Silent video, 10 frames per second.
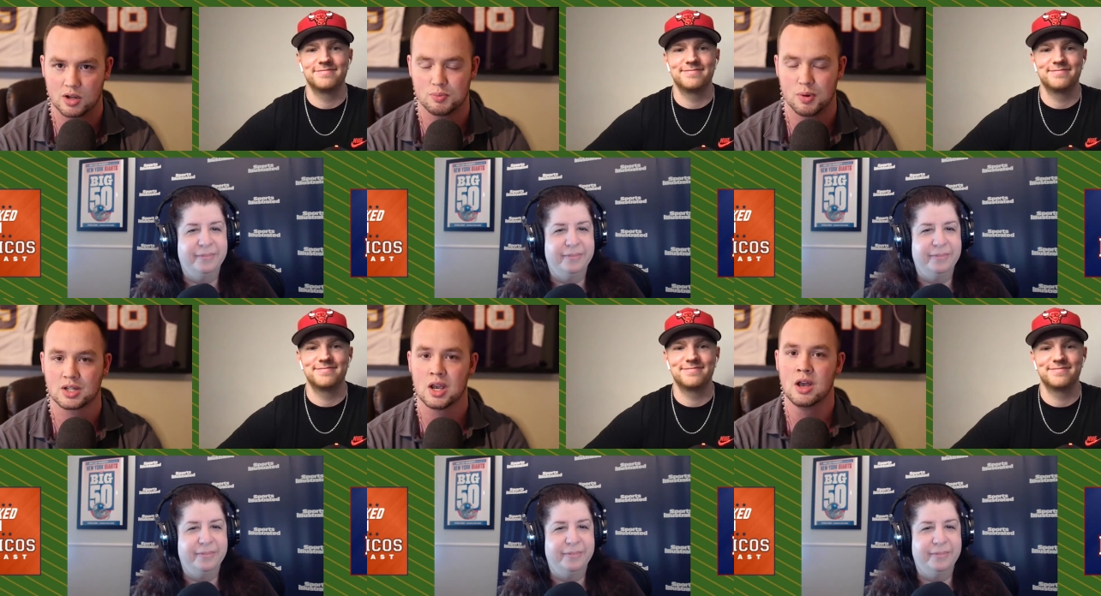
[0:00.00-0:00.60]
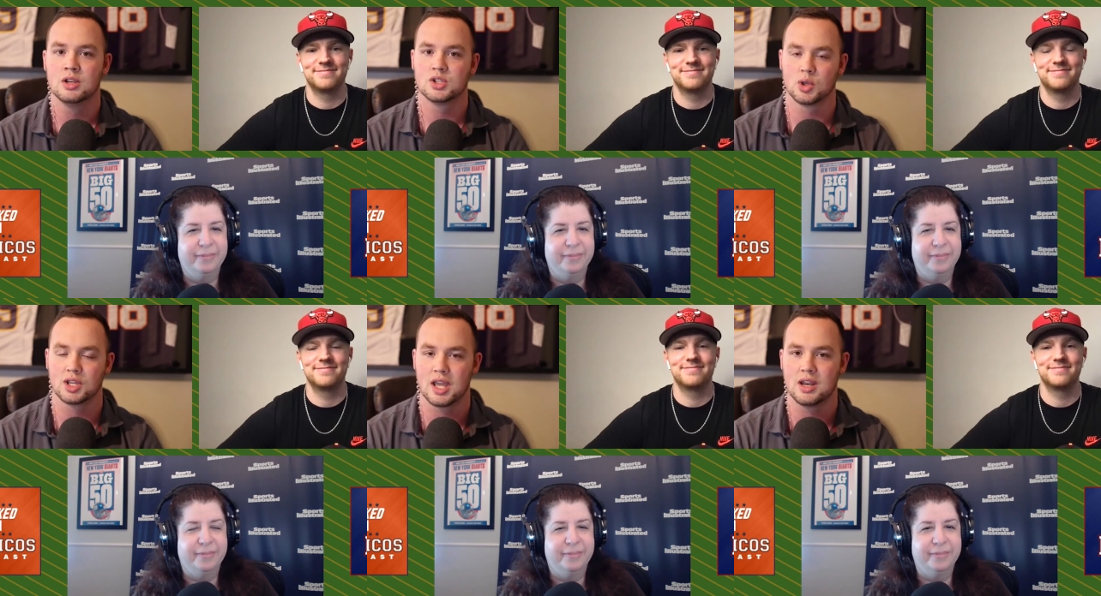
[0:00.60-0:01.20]
Speaker 1: Us box so
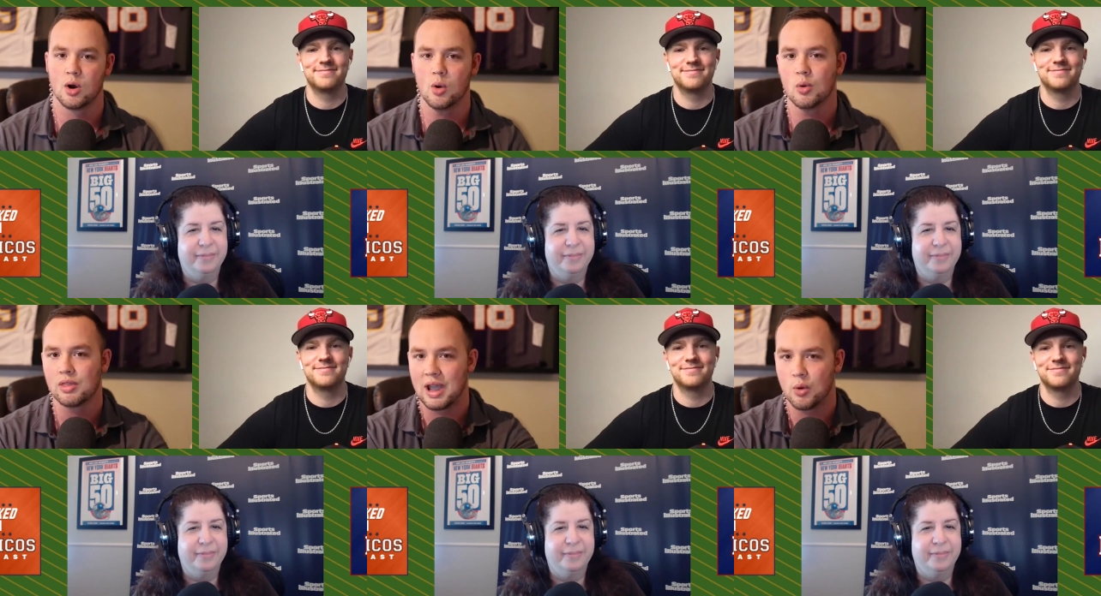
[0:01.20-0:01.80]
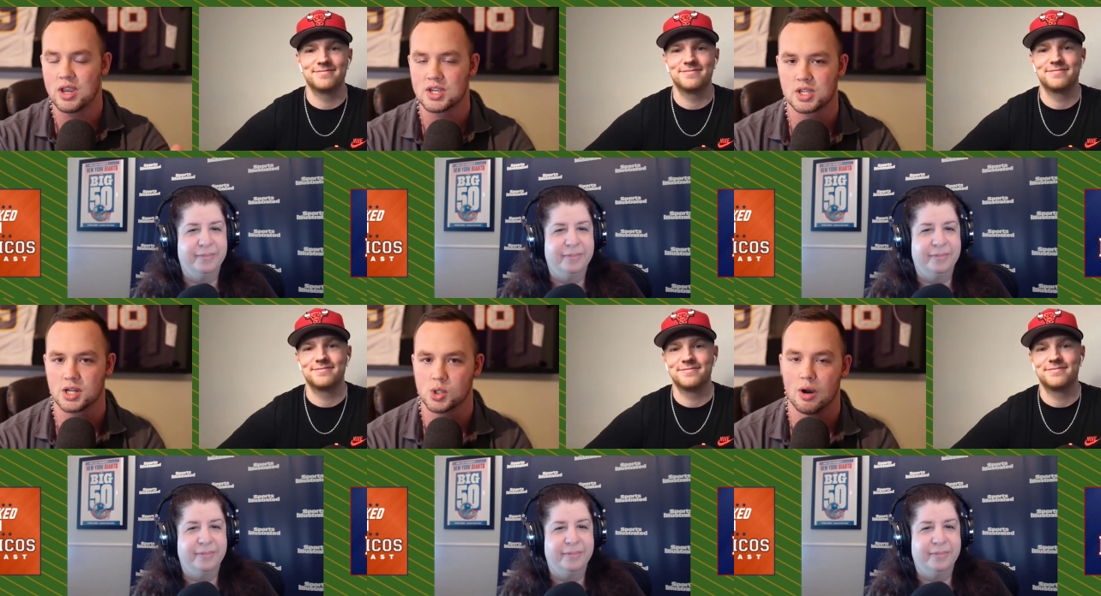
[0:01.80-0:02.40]
that they know that we
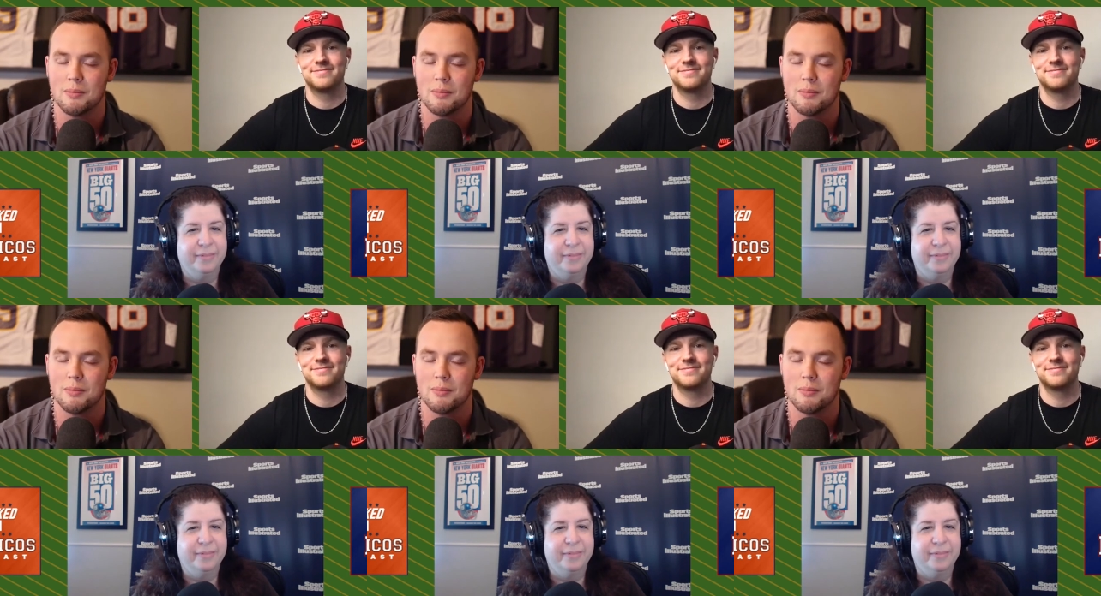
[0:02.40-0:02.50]
sent you.